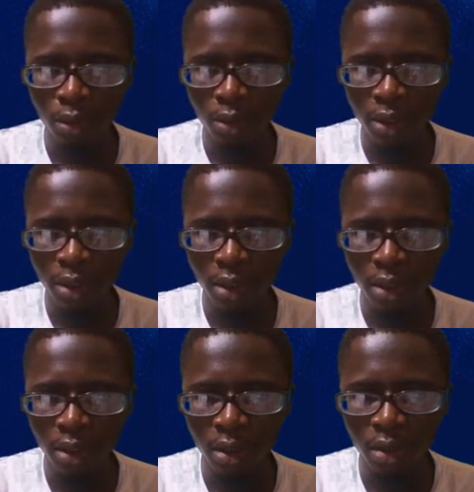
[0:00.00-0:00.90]
So this
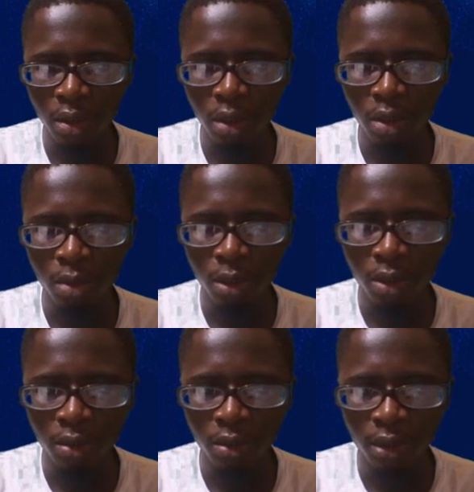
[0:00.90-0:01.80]
is
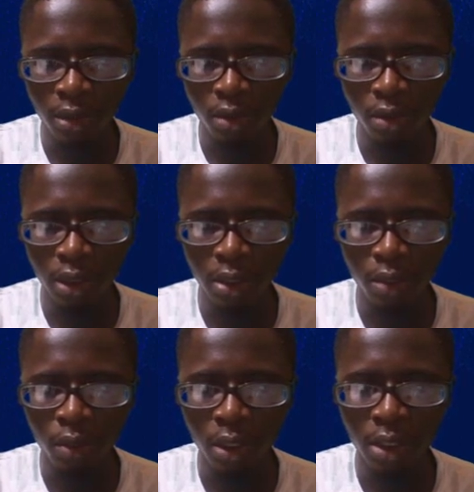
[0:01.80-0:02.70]
common difference. So that
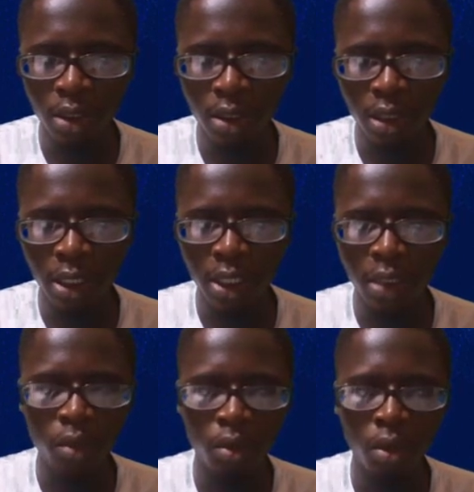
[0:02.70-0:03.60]
is why these are
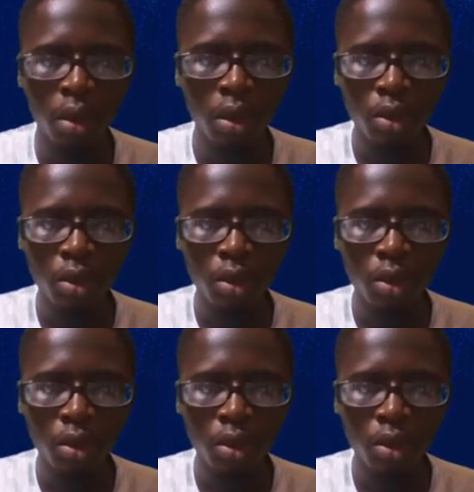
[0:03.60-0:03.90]
equal.